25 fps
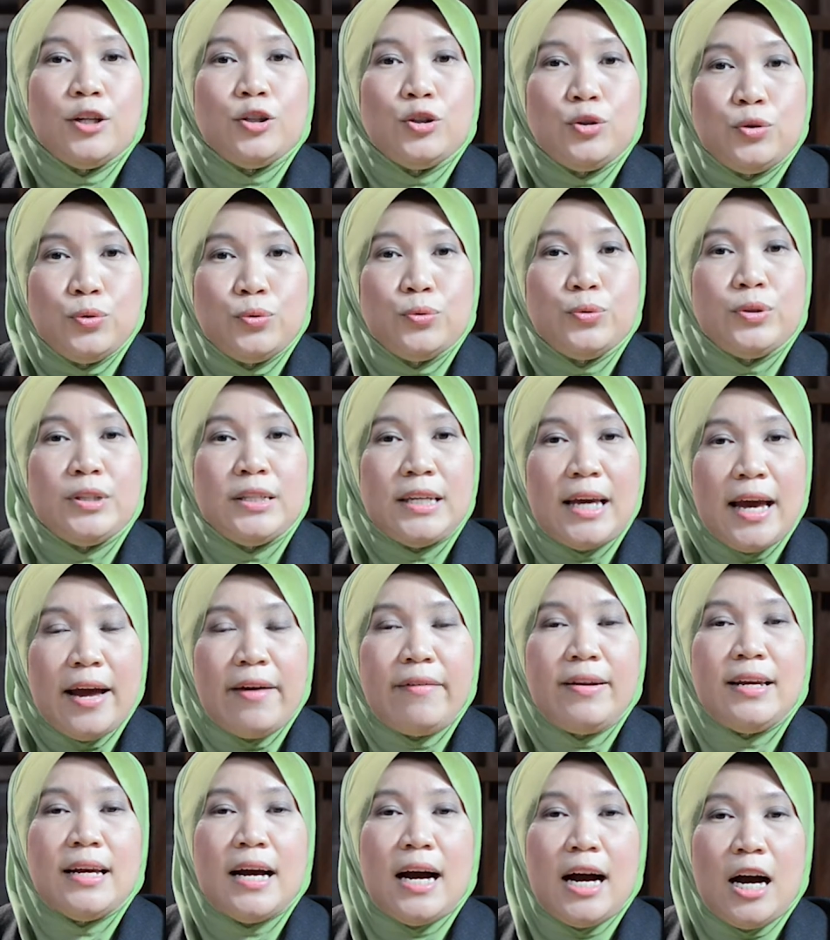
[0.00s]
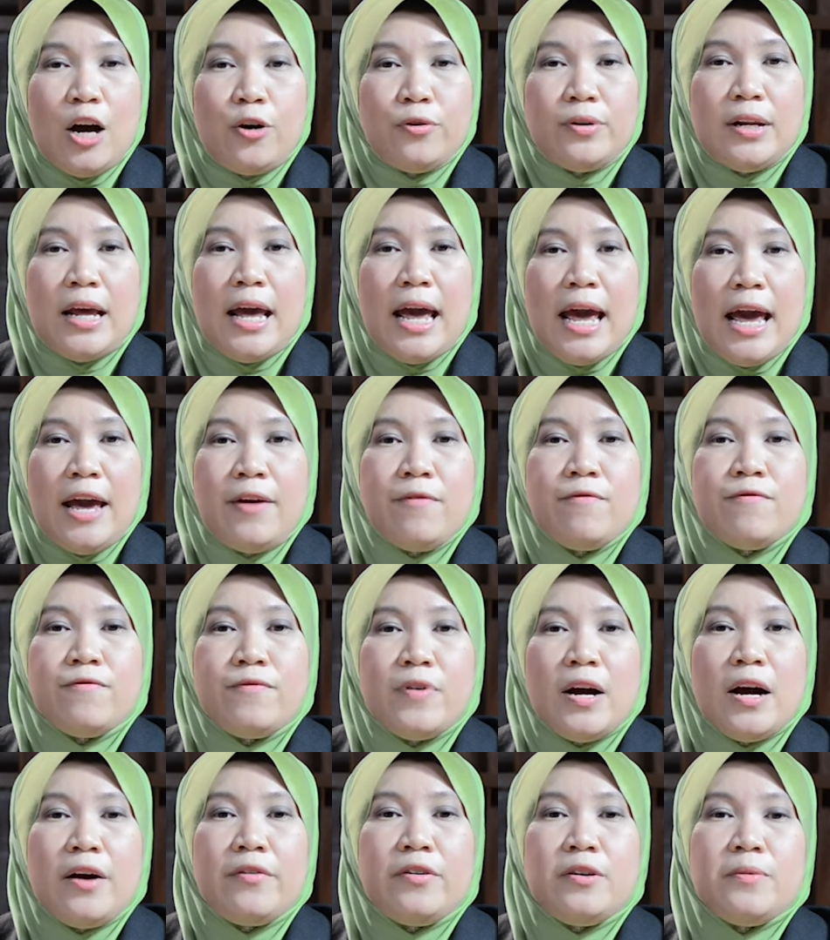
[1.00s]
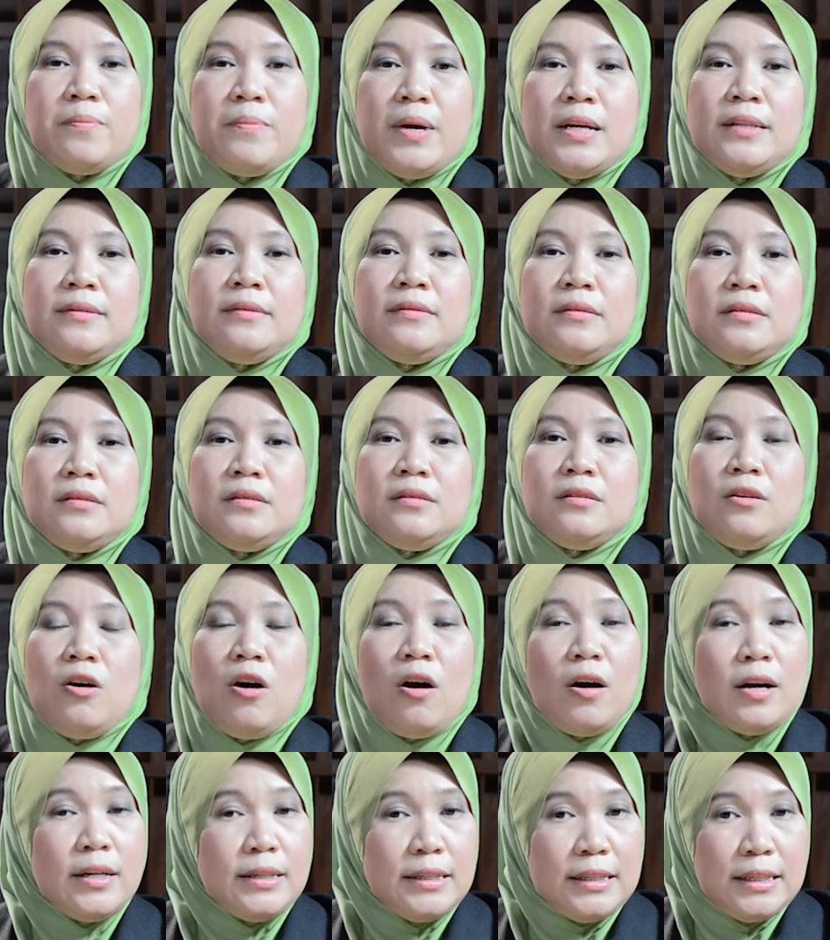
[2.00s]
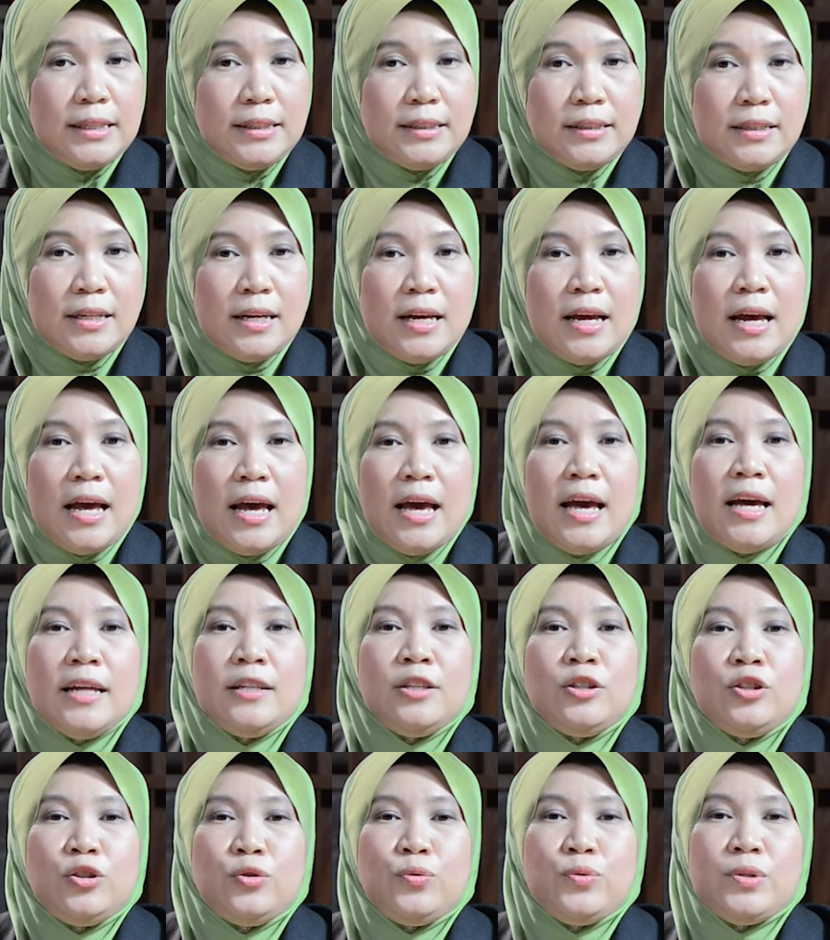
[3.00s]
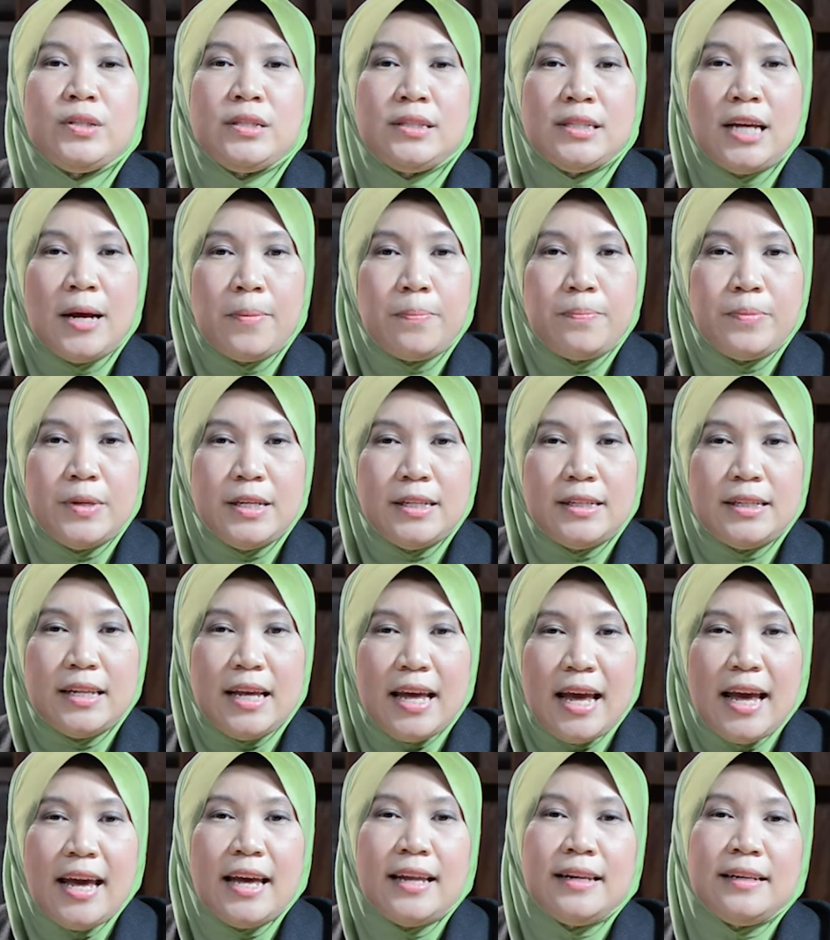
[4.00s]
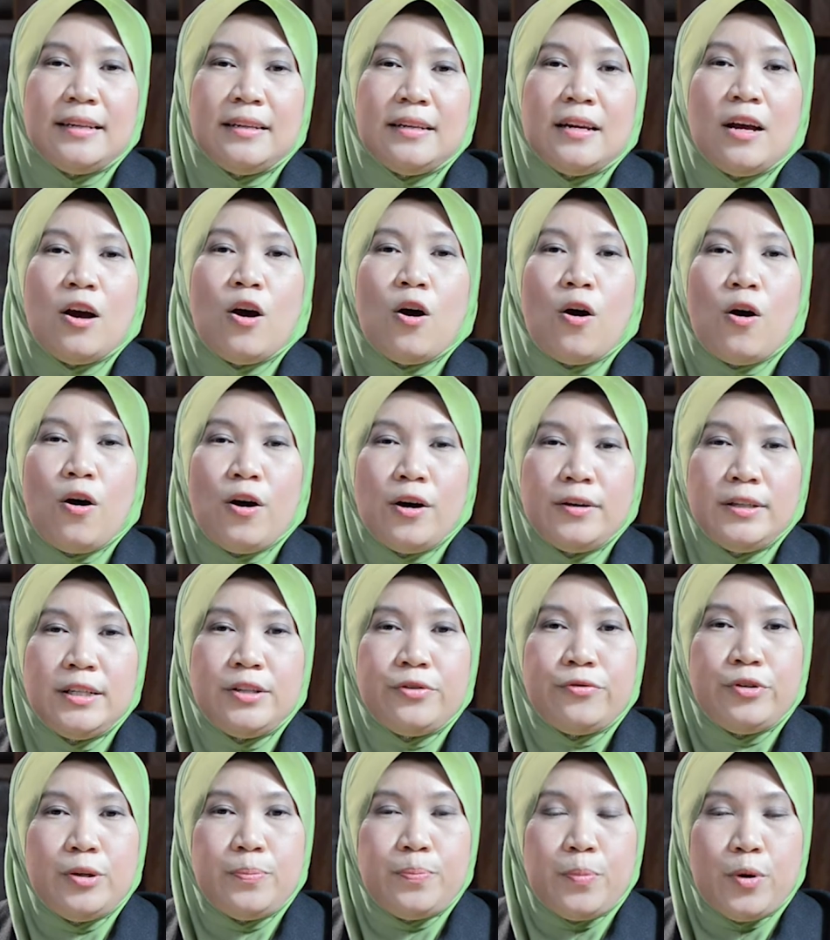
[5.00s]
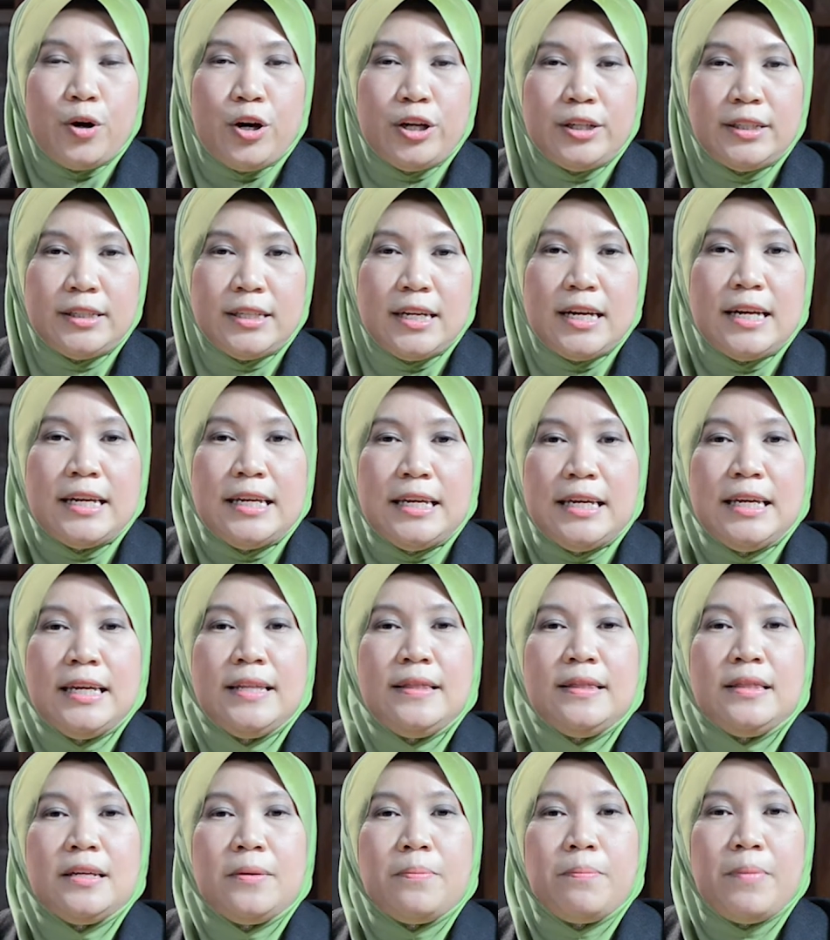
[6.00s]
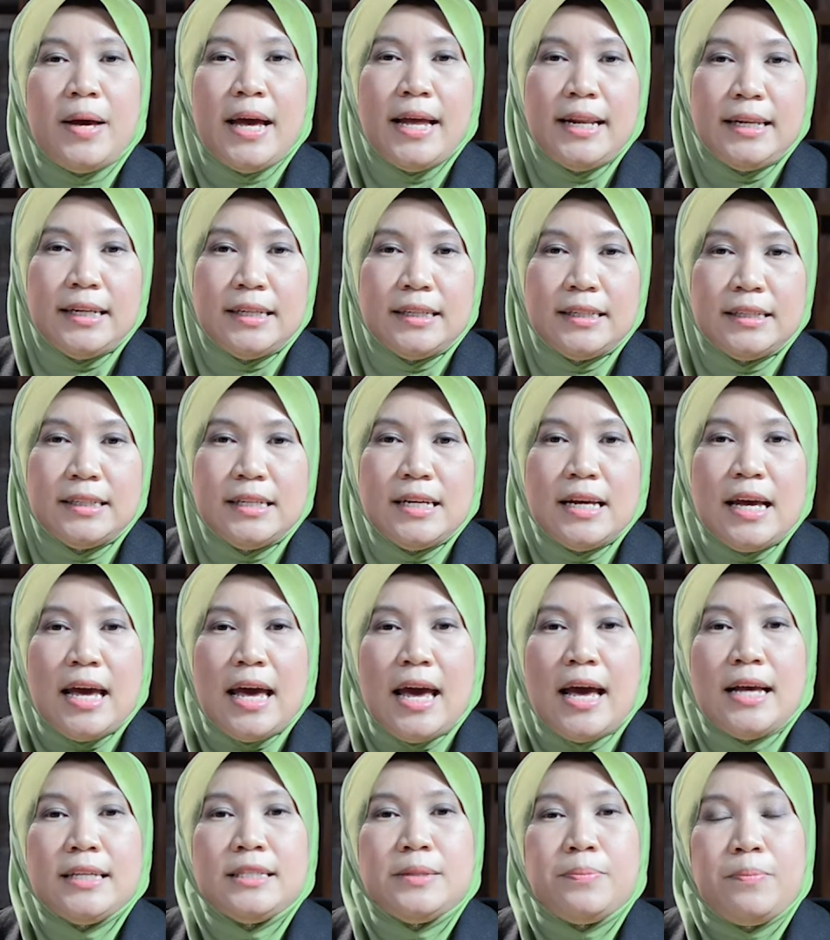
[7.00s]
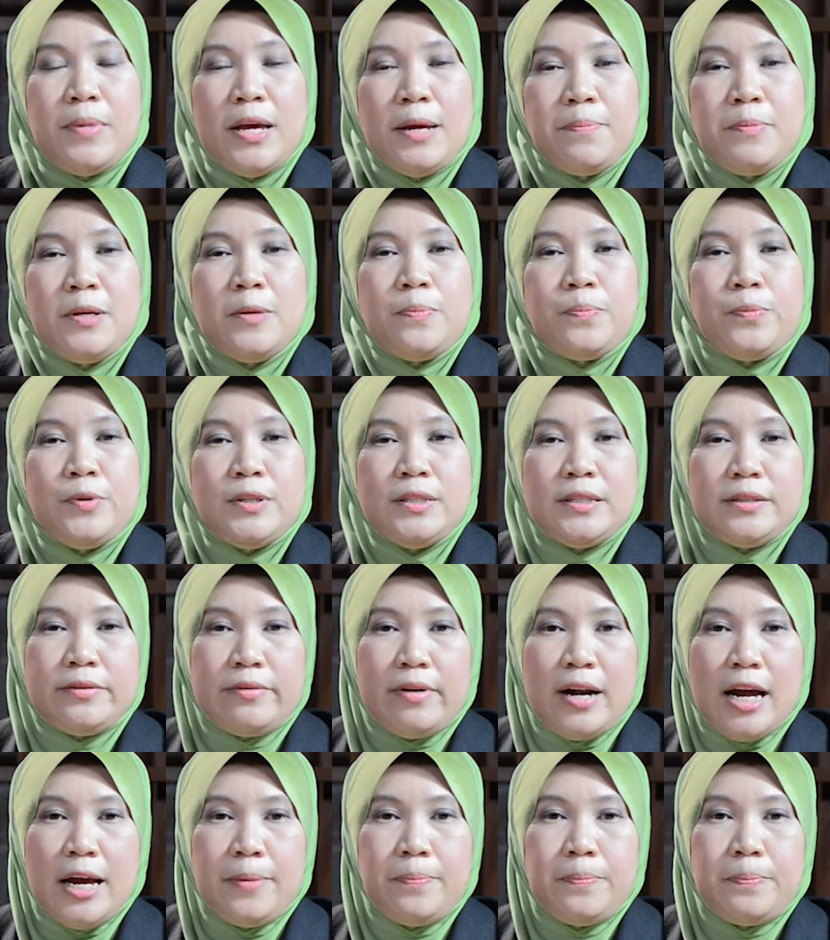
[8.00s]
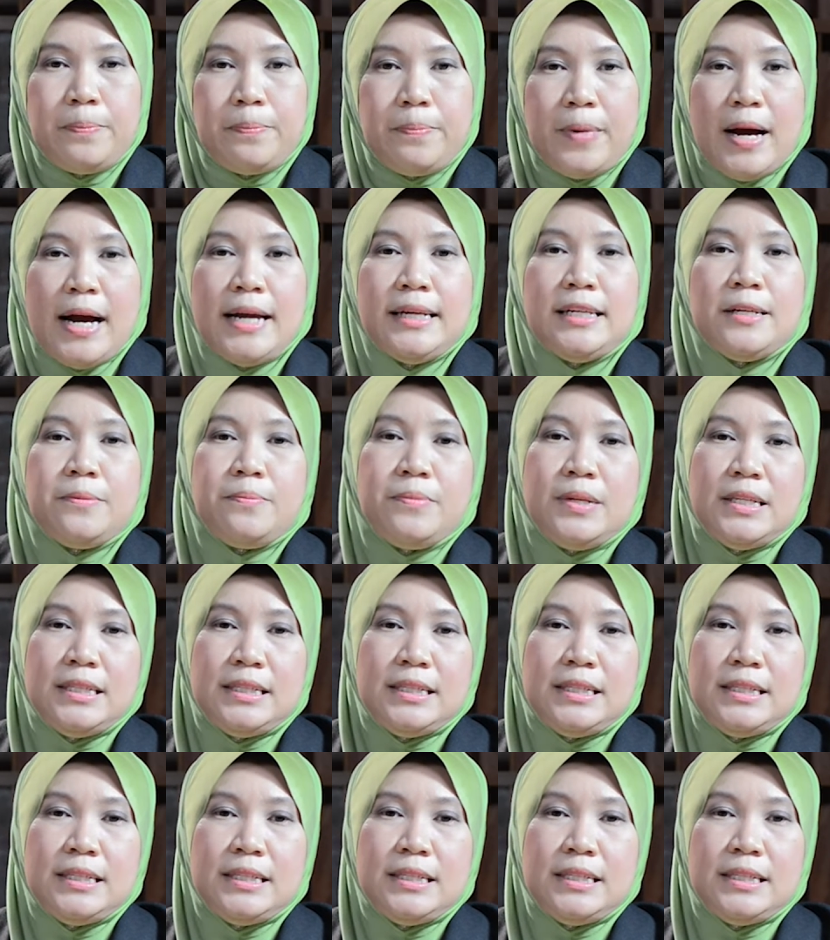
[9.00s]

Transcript: to carry out environmental audit and to submit an audit report in the manner as may be prescribed by the